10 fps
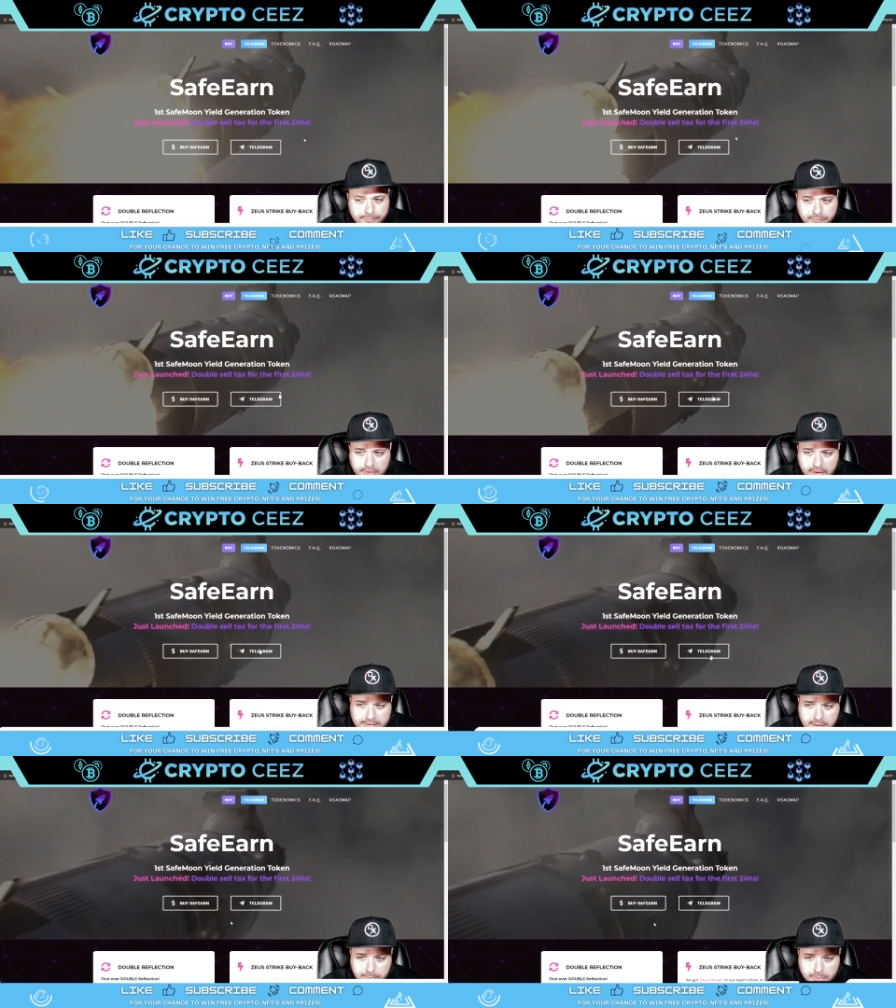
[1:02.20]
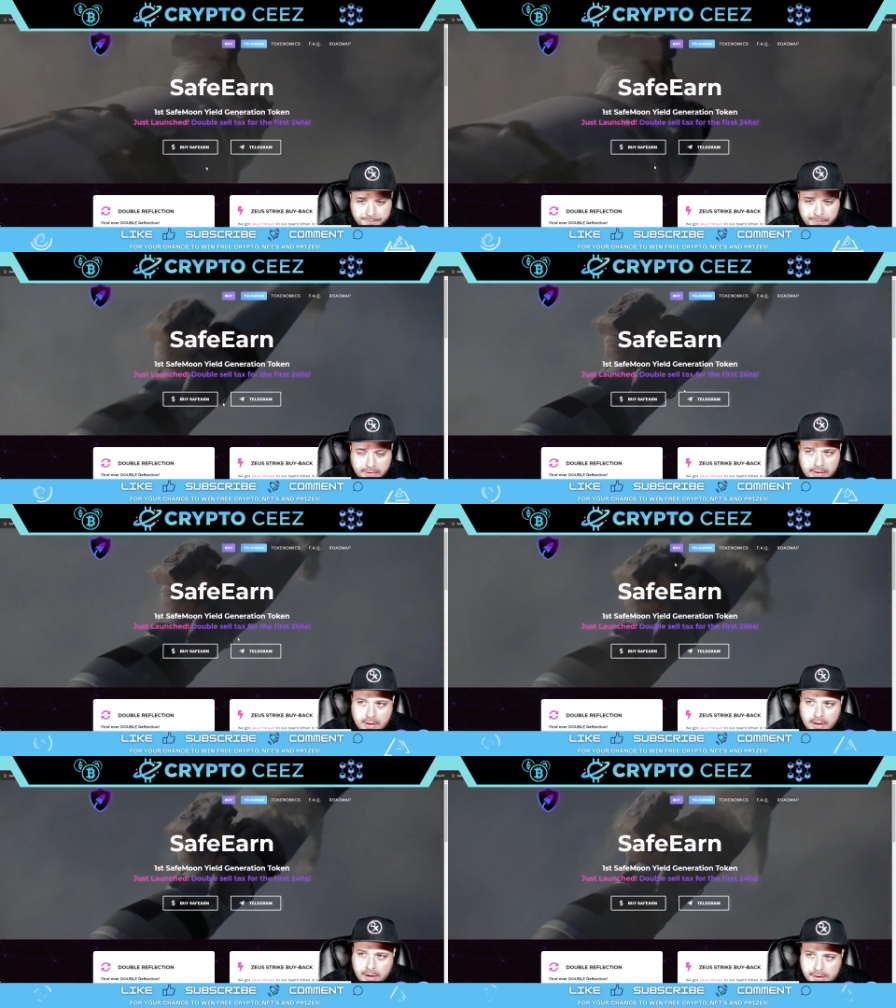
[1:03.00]
Very simple.
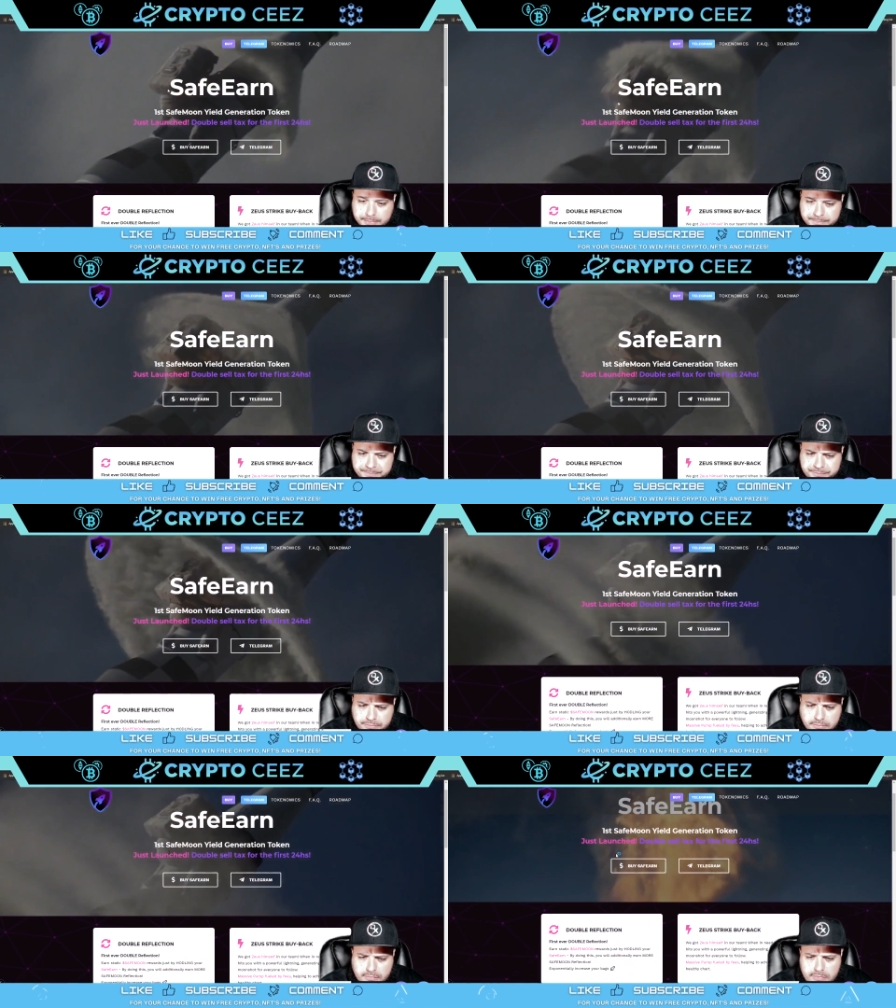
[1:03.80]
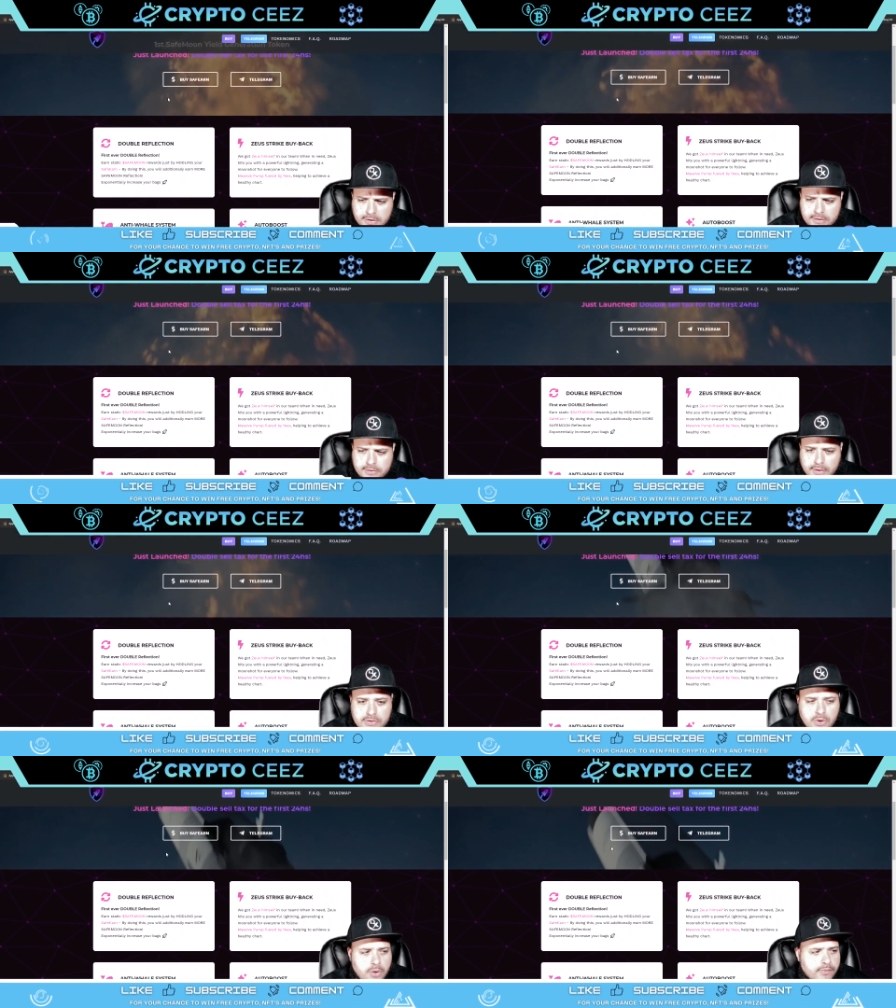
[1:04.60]
So let's
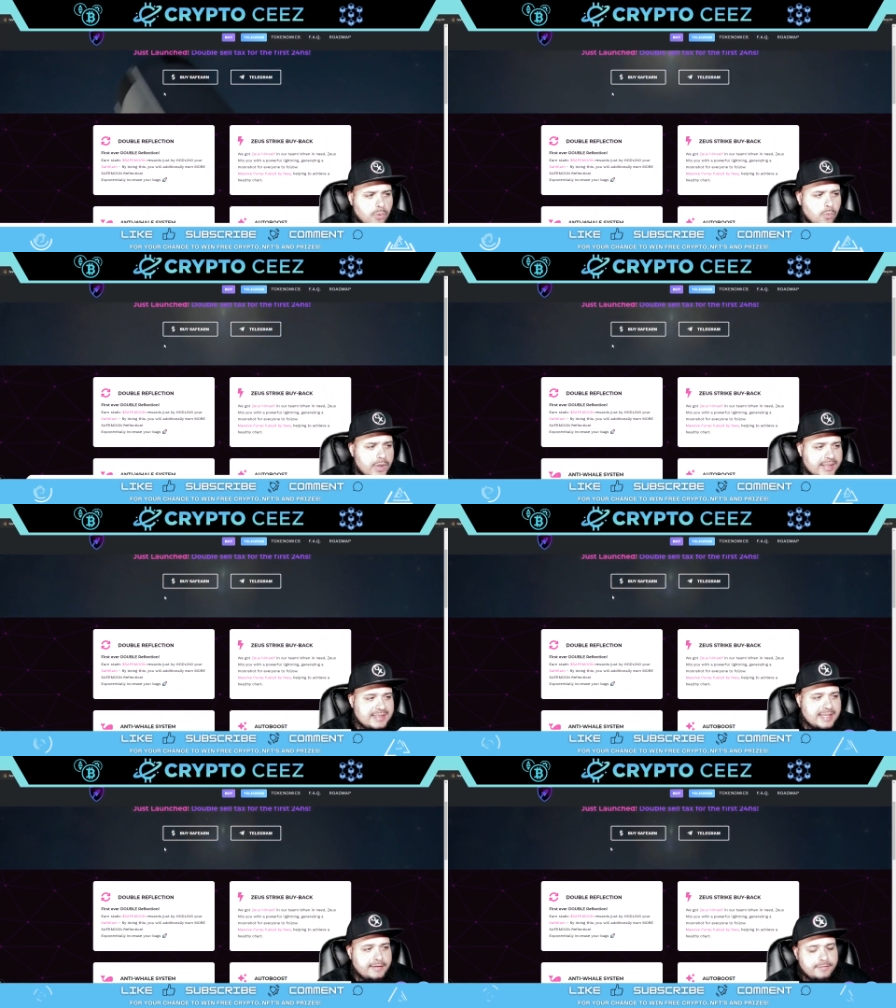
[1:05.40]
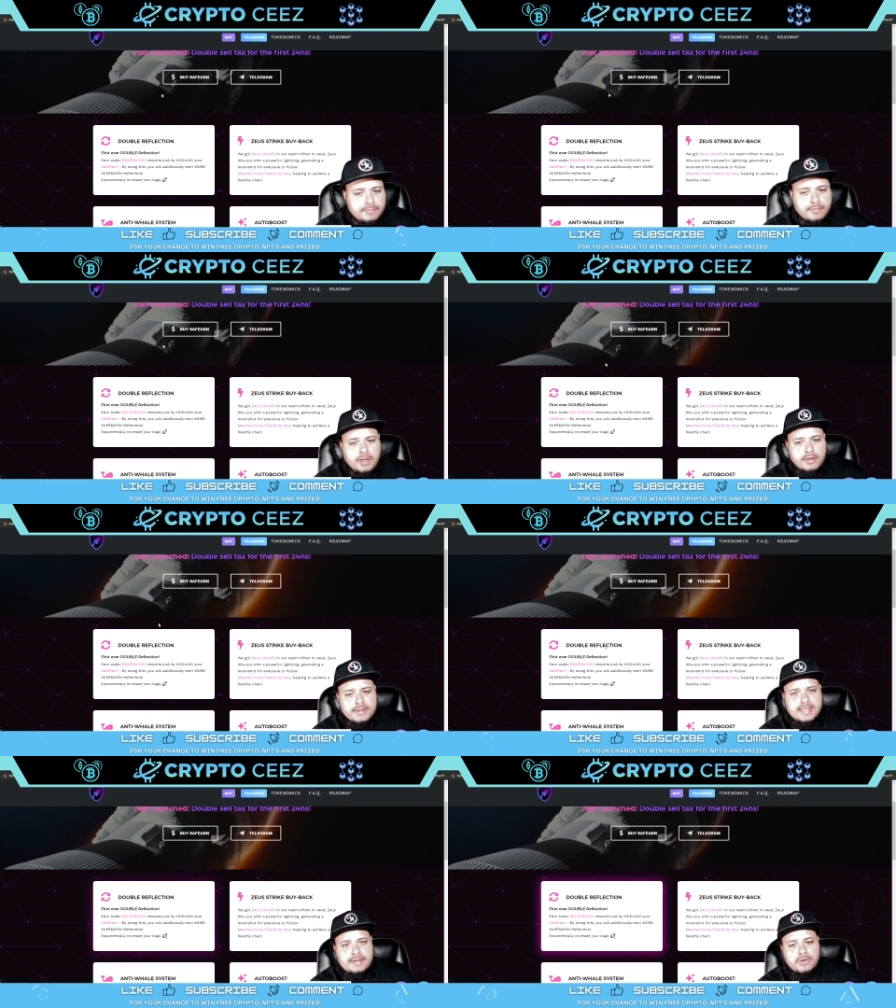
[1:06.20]
go over what Safe
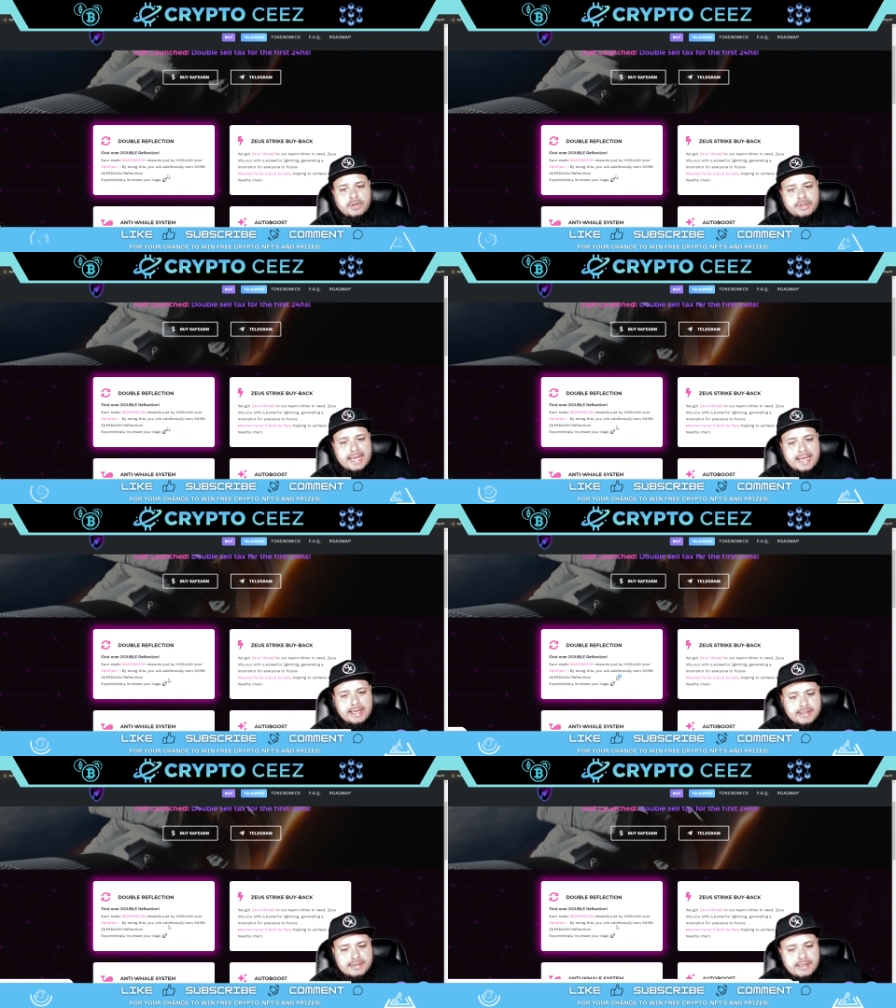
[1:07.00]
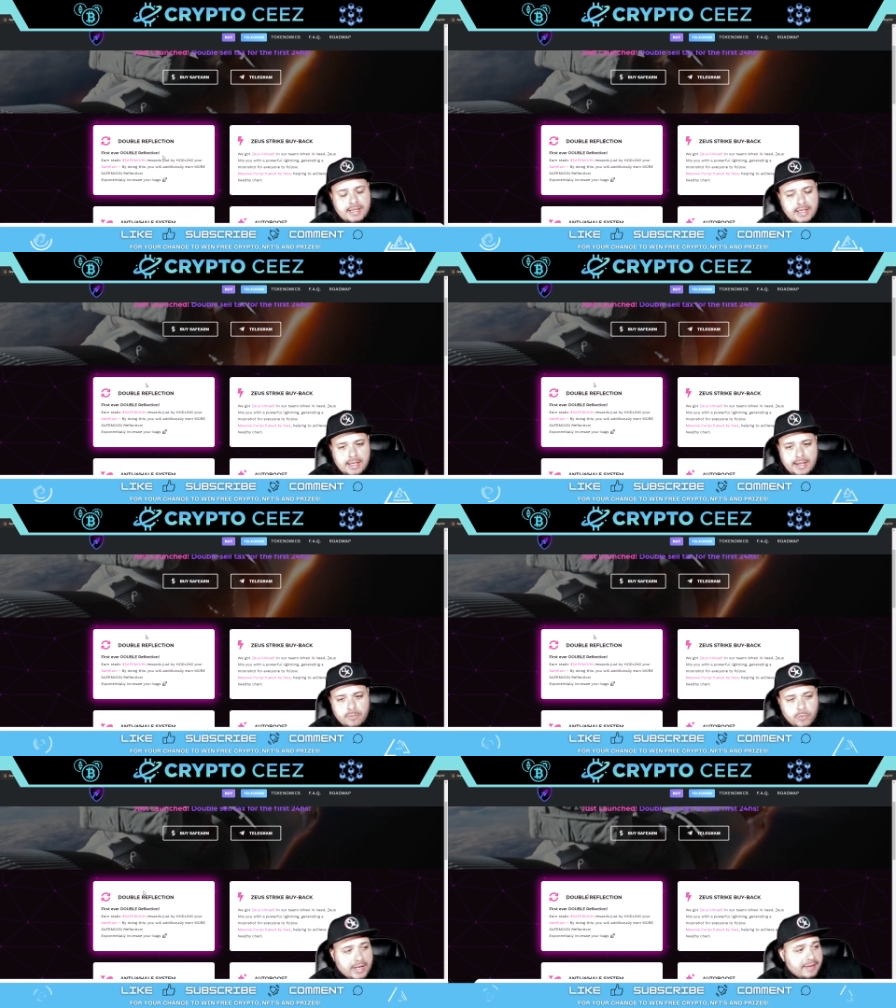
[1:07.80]
Earn has
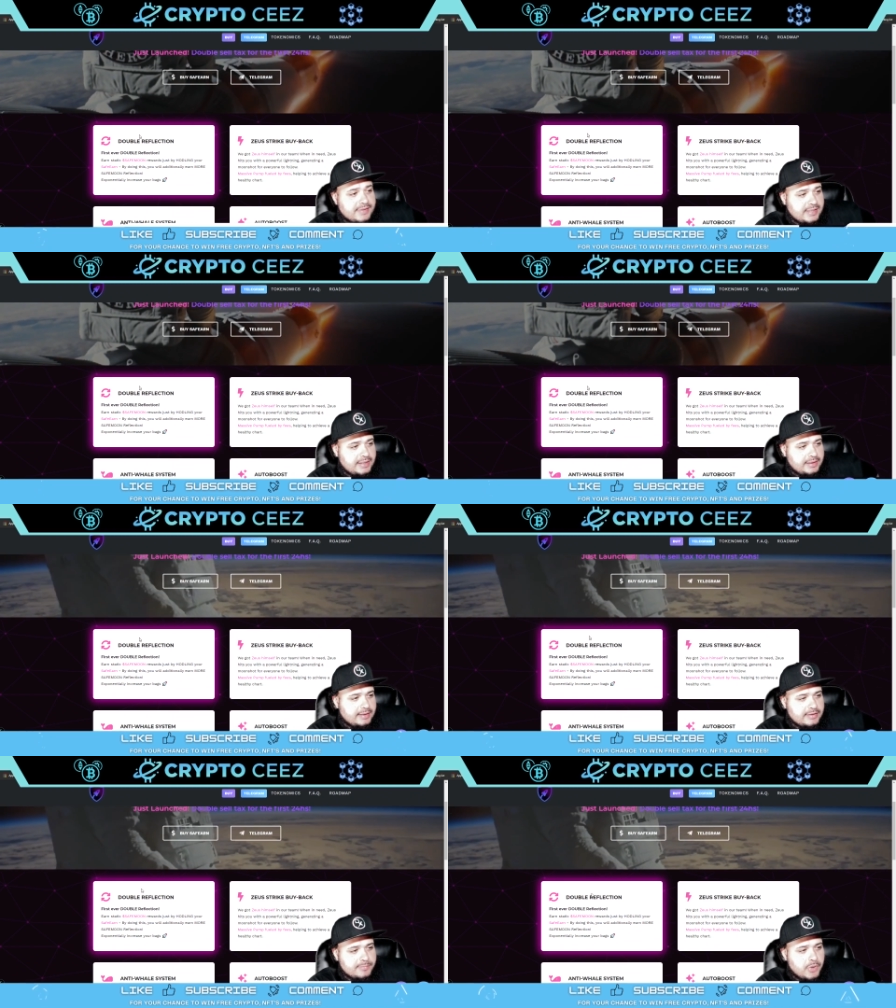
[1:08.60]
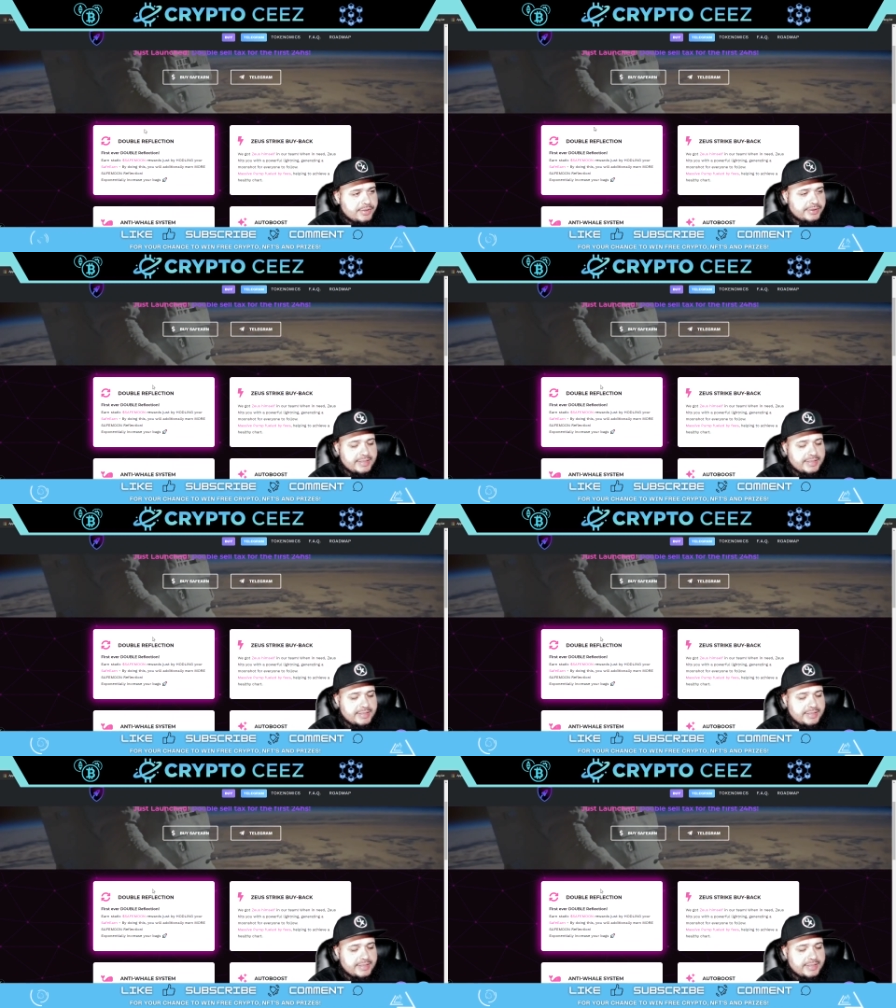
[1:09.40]
and what I've seen in this project.